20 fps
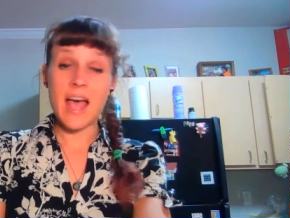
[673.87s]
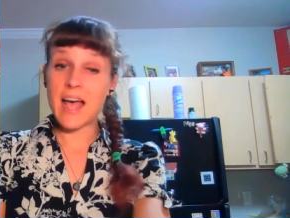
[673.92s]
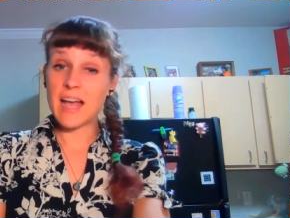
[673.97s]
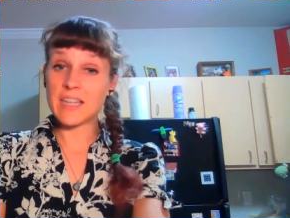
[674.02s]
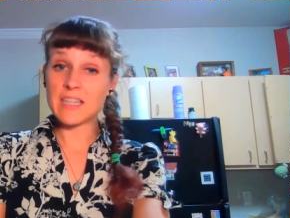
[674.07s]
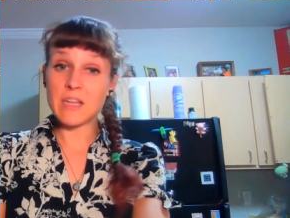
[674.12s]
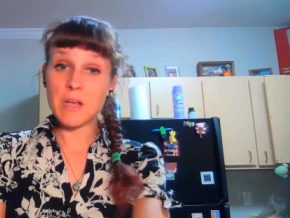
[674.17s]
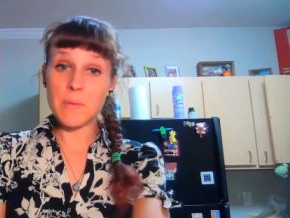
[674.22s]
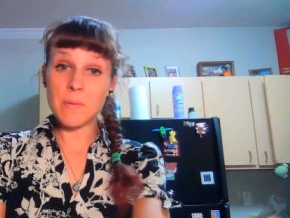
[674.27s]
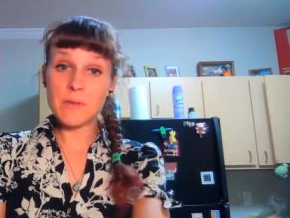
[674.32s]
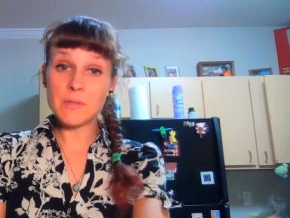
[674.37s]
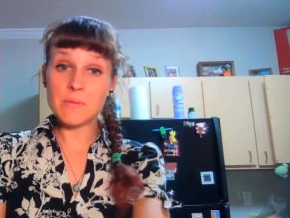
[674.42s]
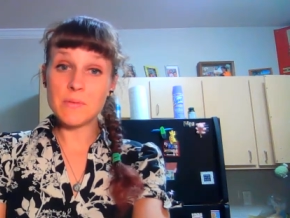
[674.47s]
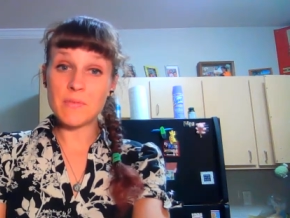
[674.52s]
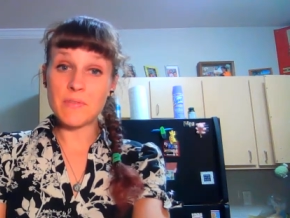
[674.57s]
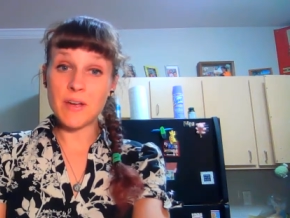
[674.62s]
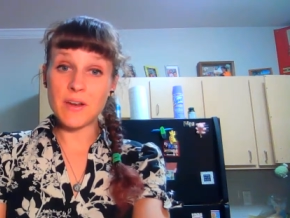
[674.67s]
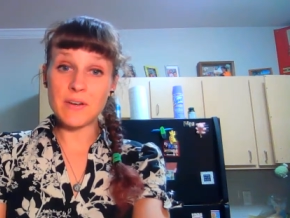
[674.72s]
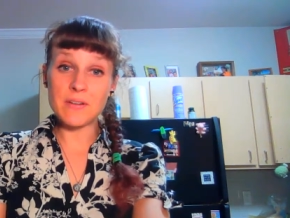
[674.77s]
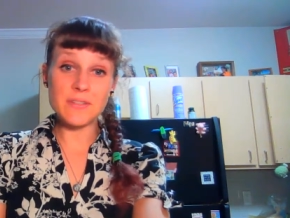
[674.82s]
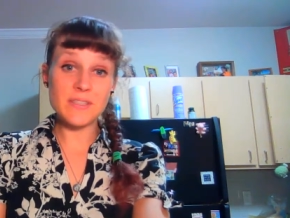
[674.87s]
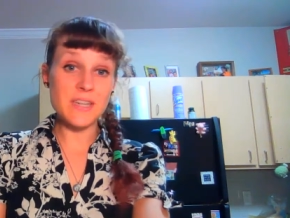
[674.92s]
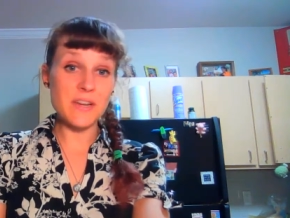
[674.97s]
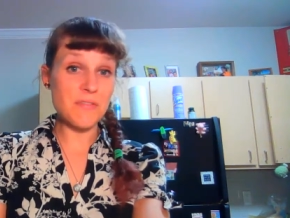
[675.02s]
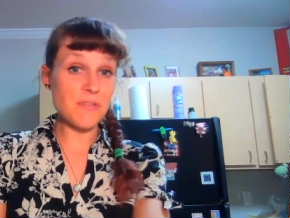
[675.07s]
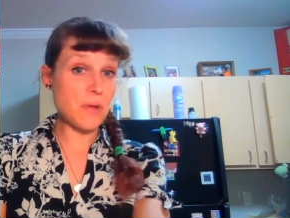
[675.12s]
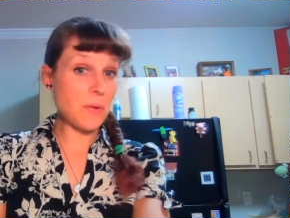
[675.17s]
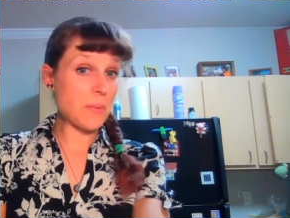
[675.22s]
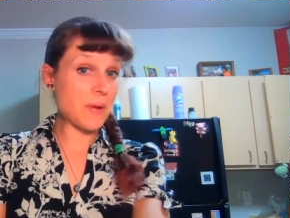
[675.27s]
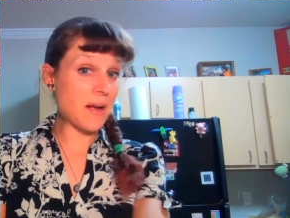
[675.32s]
As always, we've got new
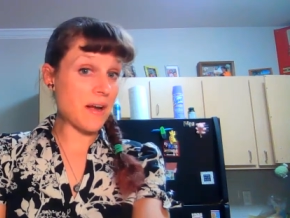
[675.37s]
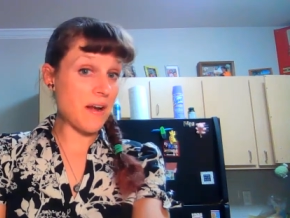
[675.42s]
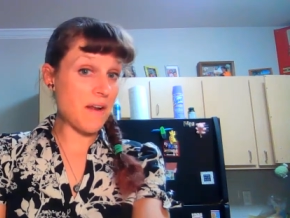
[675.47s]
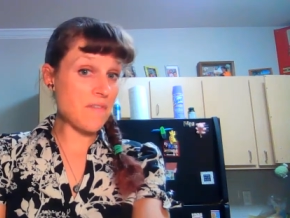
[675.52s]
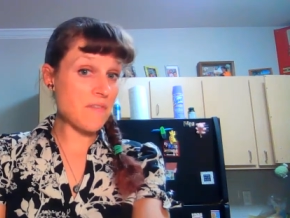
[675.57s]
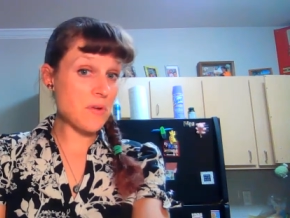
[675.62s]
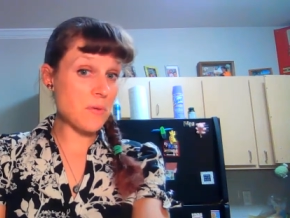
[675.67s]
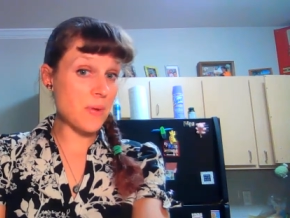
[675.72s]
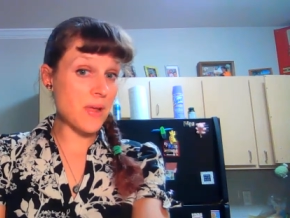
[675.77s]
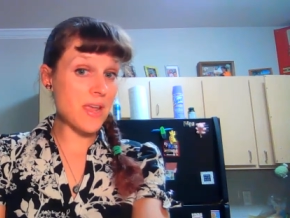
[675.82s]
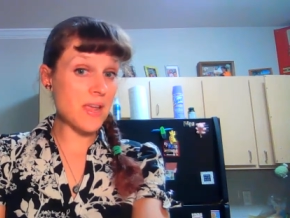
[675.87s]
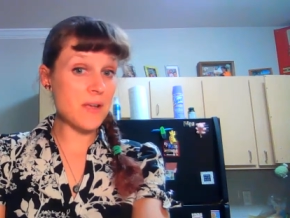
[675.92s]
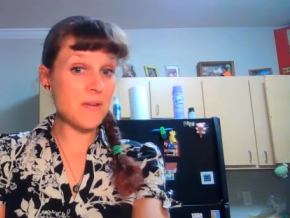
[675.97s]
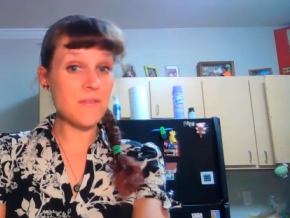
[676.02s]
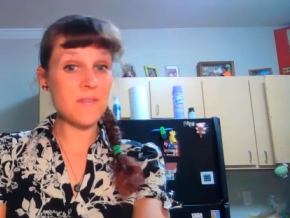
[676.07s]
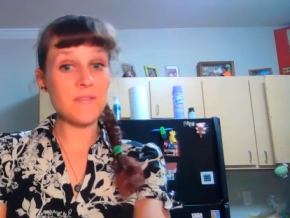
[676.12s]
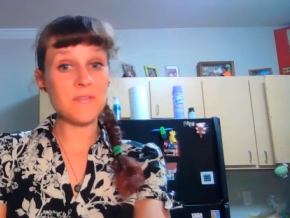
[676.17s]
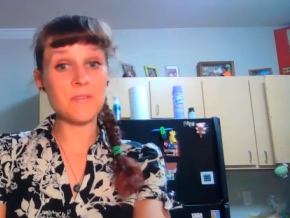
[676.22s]
stuff coming out every week.